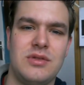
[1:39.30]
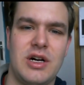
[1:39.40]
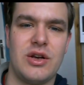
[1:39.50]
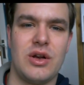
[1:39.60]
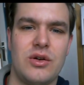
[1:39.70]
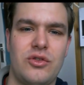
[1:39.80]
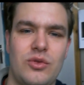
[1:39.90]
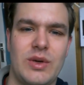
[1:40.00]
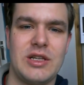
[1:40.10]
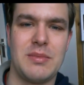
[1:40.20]
I don't know,
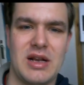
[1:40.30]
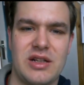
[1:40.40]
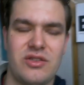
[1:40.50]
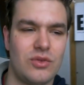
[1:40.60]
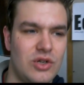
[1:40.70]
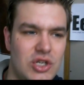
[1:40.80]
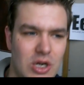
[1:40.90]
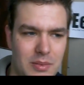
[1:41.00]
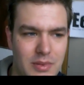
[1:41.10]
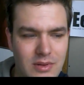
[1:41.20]
20 minutes to the
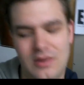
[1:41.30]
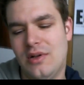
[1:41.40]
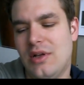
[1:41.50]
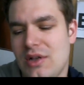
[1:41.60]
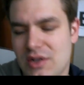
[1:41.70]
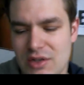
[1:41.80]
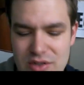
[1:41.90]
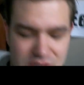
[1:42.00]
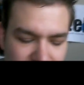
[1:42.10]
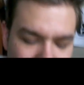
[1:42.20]
shop.
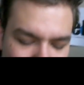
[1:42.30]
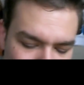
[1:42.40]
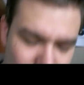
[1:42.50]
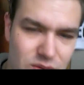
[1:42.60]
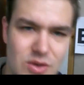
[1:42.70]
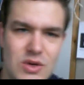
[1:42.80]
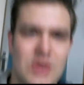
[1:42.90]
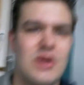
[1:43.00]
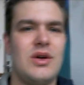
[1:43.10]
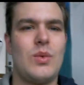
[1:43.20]
So
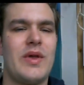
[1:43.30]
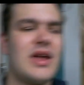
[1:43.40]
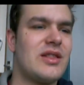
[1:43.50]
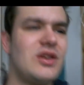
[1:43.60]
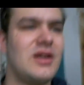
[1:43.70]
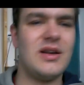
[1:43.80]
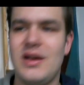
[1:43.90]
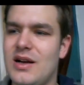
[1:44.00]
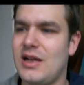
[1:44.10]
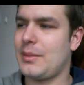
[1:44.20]
with that done,
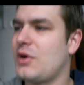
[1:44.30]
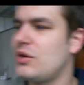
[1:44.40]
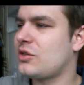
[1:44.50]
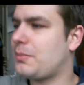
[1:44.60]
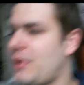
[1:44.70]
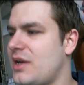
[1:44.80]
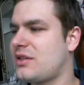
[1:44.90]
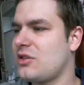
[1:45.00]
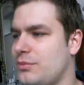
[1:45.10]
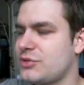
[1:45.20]
I'm going to play
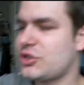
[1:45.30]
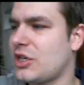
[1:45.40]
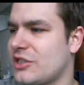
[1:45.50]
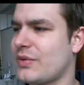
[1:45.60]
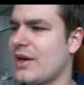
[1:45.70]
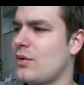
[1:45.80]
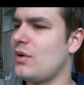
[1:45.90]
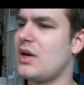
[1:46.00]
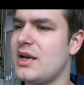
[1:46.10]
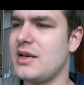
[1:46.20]
some Star Trek
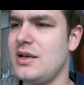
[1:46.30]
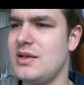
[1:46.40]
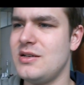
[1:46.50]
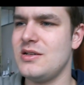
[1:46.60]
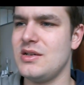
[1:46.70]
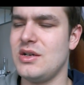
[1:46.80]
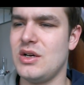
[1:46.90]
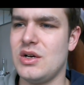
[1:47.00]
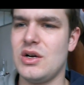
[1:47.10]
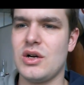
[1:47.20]
Online.
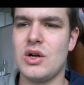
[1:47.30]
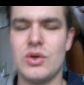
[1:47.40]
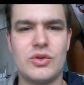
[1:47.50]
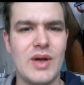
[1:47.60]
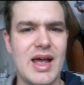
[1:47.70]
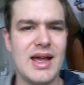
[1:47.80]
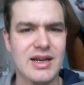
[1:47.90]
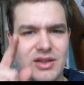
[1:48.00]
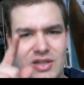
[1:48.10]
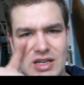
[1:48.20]
Going to
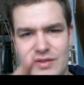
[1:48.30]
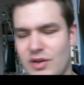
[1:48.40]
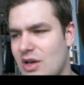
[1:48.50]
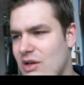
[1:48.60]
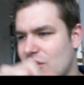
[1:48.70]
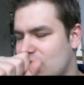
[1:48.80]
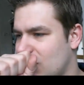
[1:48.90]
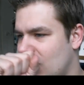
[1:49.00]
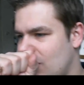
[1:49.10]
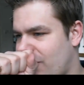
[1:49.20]
edit the Evilarlos
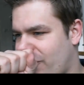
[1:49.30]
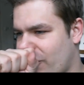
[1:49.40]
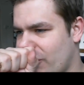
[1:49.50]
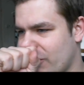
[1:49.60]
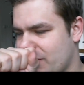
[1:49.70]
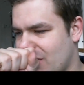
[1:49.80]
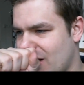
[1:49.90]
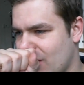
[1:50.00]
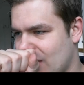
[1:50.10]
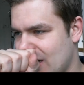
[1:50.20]
show first,
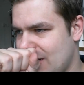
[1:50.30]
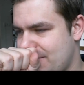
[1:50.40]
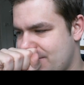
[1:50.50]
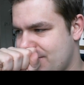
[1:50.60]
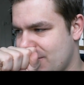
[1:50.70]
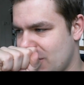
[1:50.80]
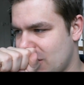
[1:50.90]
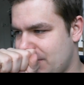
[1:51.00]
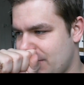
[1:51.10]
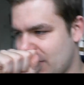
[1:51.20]
by the way.
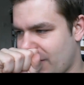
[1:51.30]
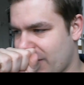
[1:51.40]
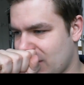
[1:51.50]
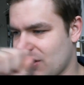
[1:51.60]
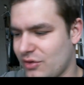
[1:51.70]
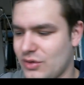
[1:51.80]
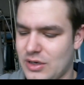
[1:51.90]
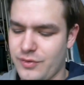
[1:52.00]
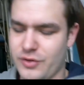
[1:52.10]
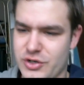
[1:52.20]
Yep, I think I'll do
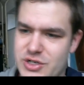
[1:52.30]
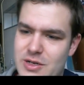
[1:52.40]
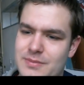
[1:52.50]
that first.